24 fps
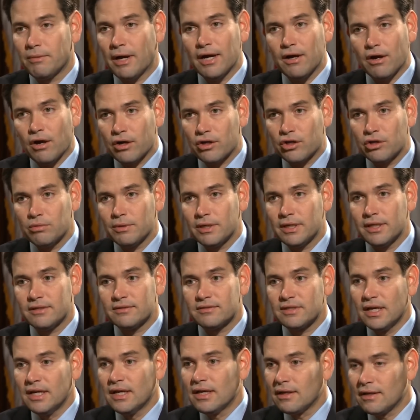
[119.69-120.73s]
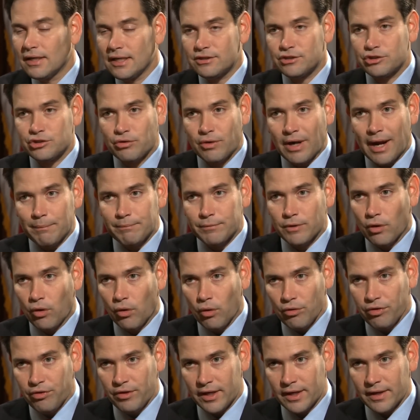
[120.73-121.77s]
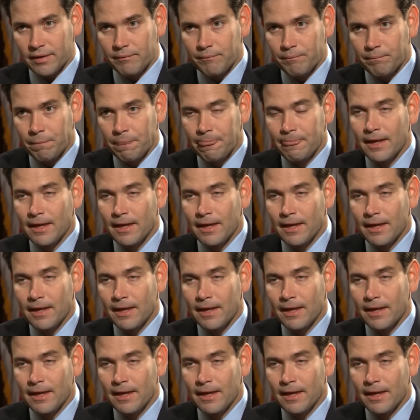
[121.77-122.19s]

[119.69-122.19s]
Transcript: My argument is, let's scrap the whole thing